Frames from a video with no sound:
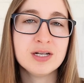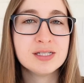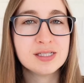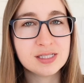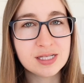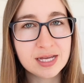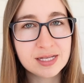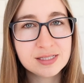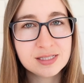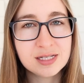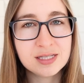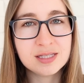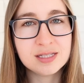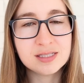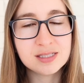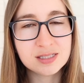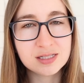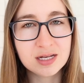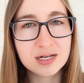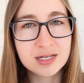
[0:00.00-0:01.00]
assessed in
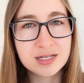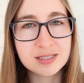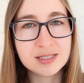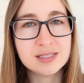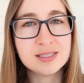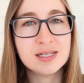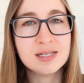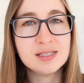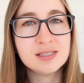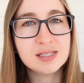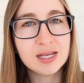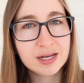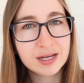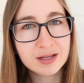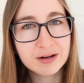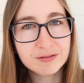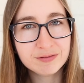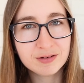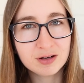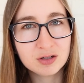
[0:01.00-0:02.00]
these studies is
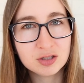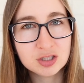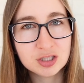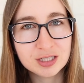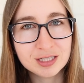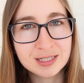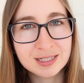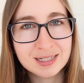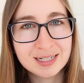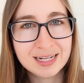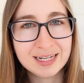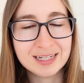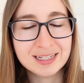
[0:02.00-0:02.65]
executive function,